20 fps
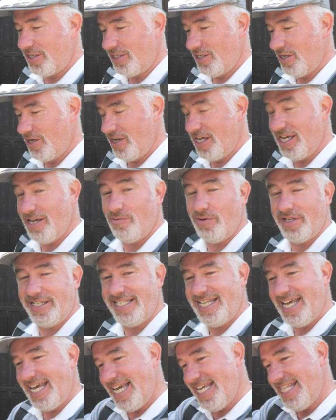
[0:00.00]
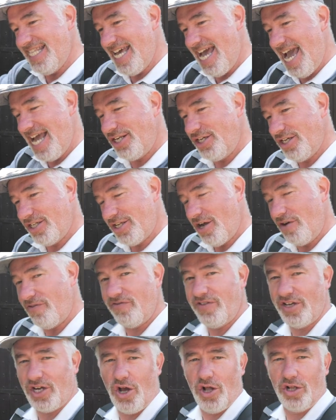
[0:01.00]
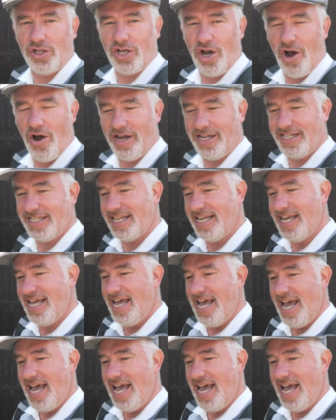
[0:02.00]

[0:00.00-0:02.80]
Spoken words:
So he was taking the edges off the gold coins